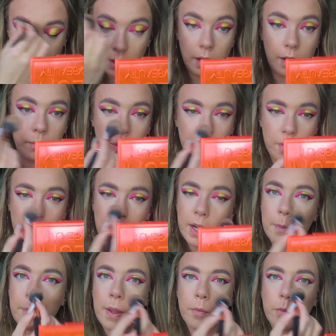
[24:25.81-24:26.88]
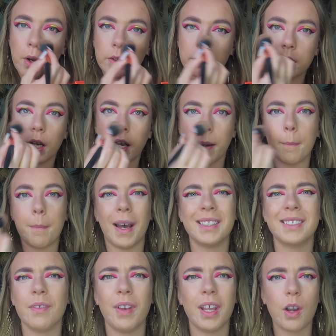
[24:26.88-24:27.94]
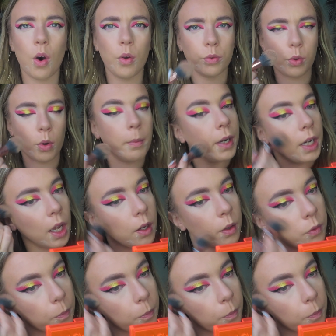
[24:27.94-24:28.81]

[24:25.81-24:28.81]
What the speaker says: I've never really been one to like massively contour my nose,